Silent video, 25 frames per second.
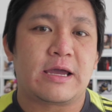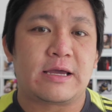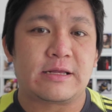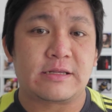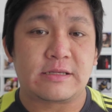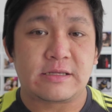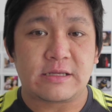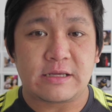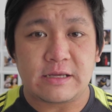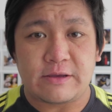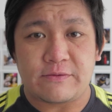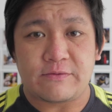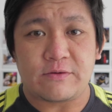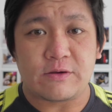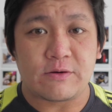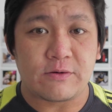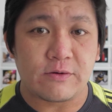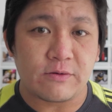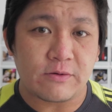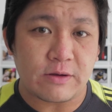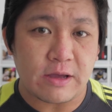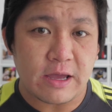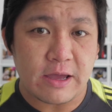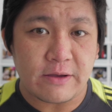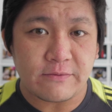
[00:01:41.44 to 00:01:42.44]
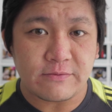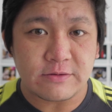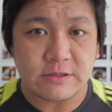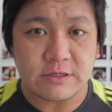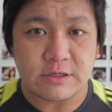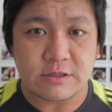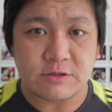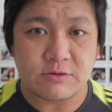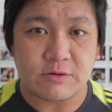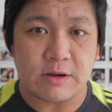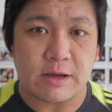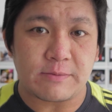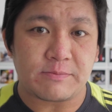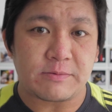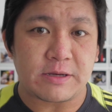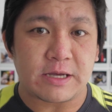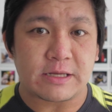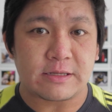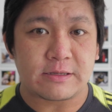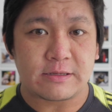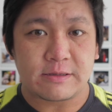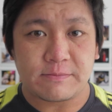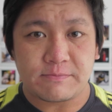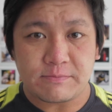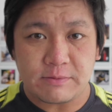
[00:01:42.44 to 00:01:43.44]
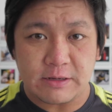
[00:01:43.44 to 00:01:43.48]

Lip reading: and if you haven't subscribed yet,